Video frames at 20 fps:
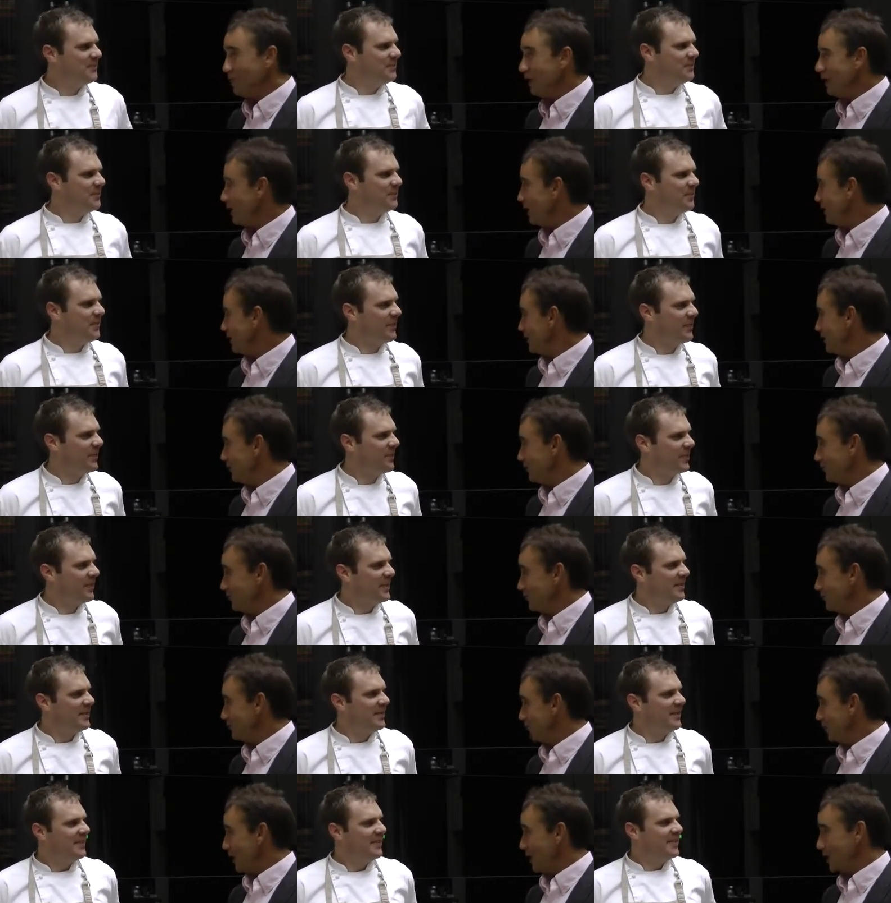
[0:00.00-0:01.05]
Speaker 1: reds,
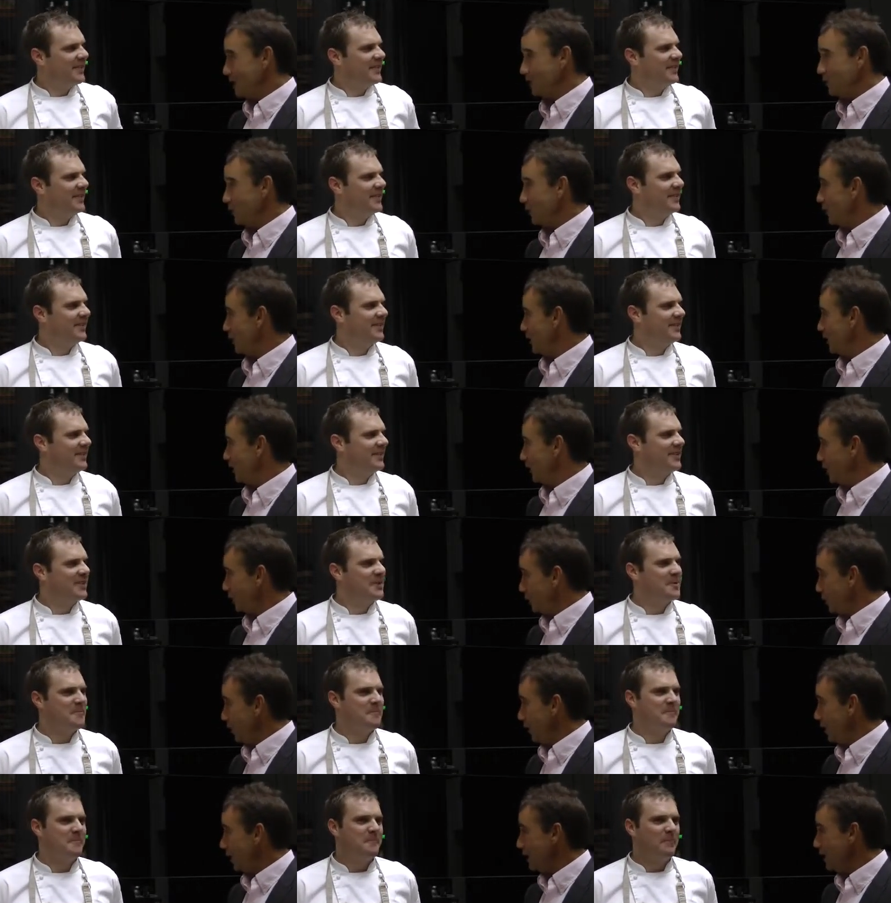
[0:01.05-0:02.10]
reds with
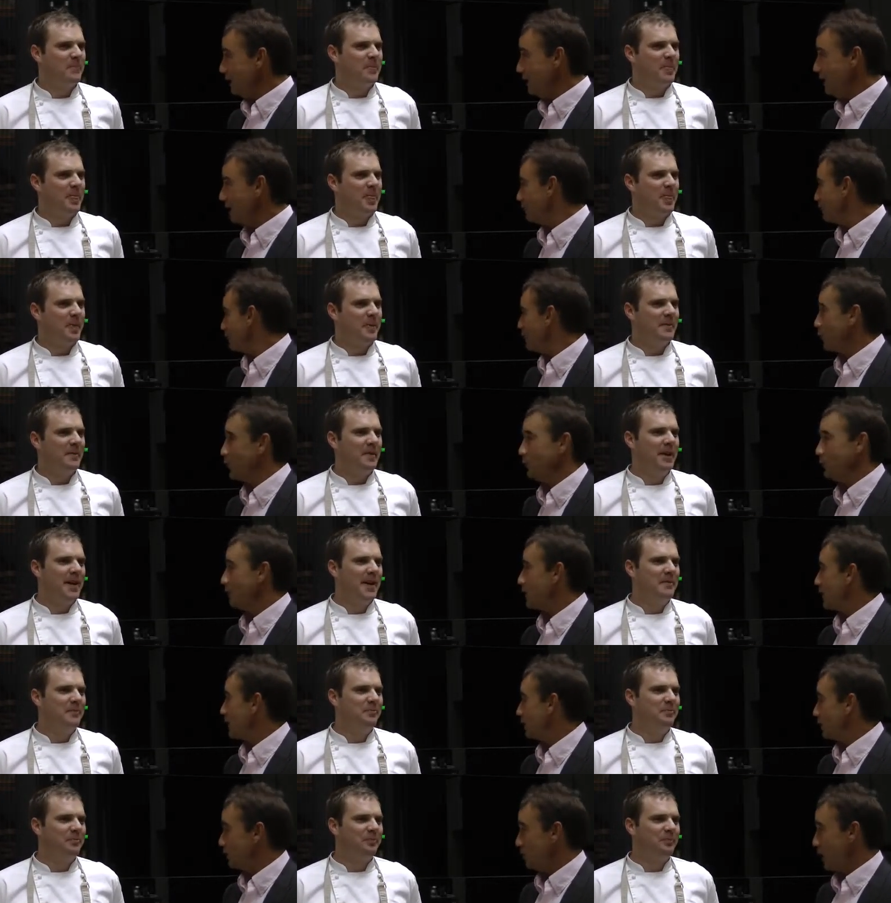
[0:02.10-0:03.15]
meat, or um, it
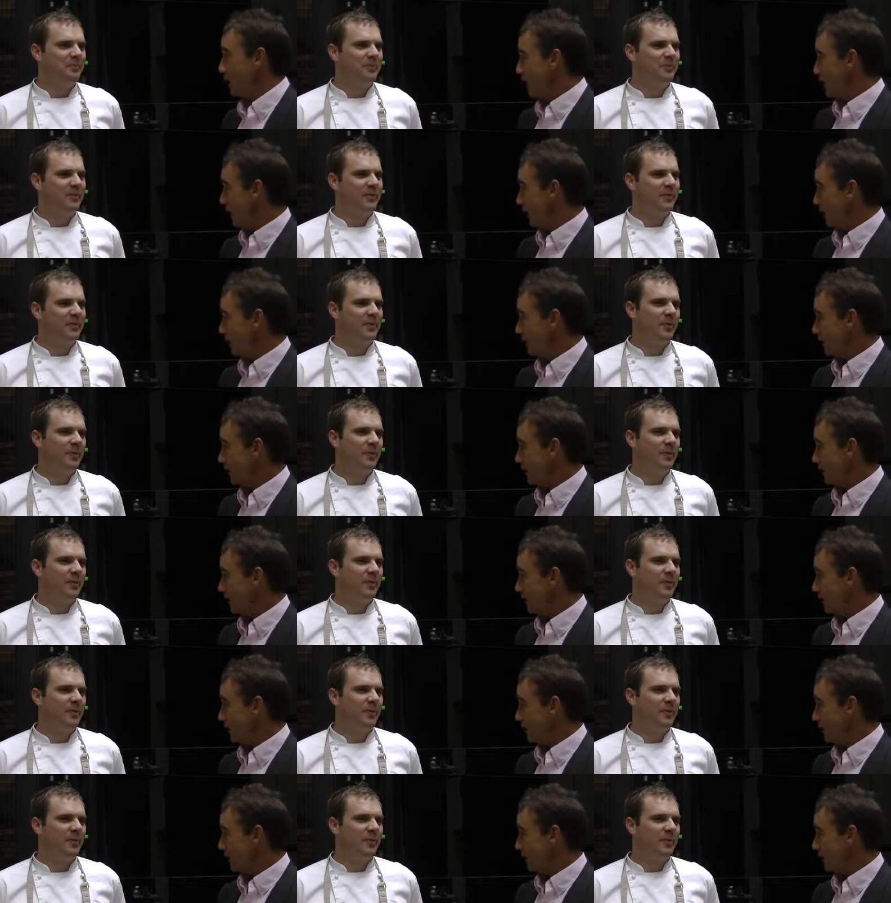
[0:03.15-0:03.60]
doesn't matter?